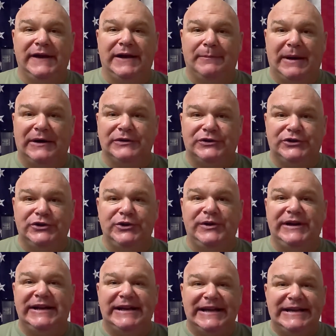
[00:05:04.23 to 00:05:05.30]
about
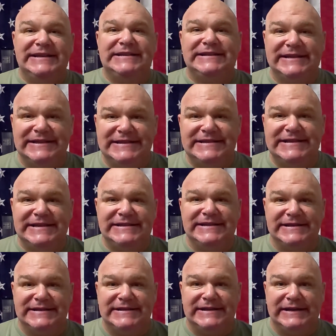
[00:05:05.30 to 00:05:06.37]
shooting is
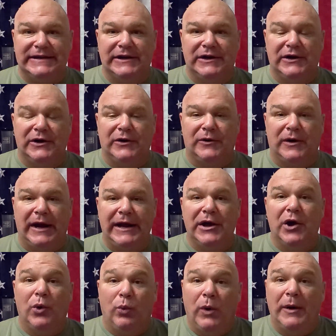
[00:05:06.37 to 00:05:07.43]
consistency, right?
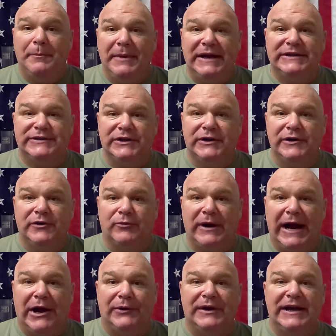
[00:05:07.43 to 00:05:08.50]
What makes a good
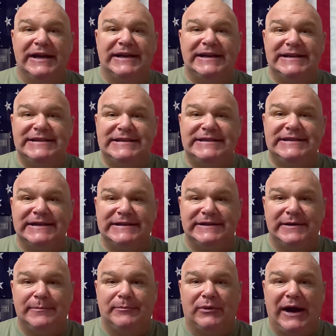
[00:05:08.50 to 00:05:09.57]
round?
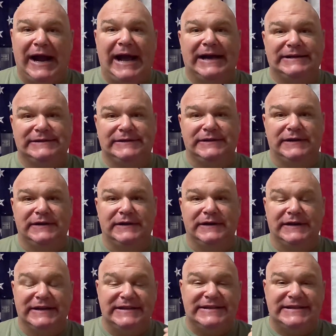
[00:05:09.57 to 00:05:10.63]
Consistent brass,
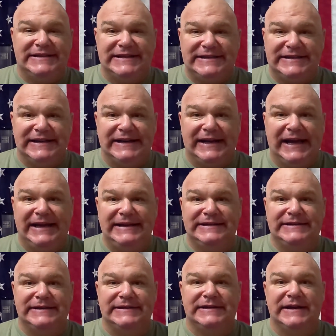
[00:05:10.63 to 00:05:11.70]
consistent
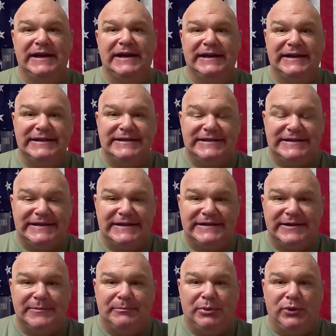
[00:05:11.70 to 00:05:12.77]
cases,
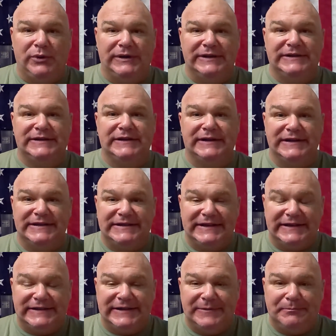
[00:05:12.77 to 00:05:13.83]
consistent bullets,
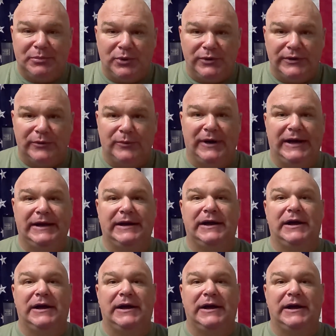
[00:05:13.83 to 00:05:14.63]
consistent bullet weight,